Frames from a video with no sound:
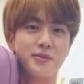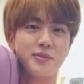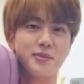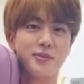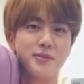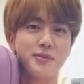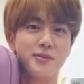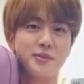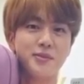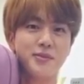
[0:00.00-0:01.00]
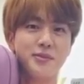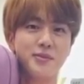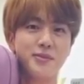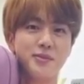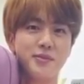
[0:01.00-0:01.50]

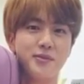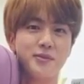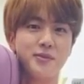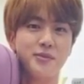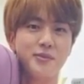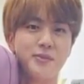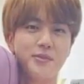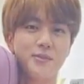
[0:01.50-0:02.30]
[no speech]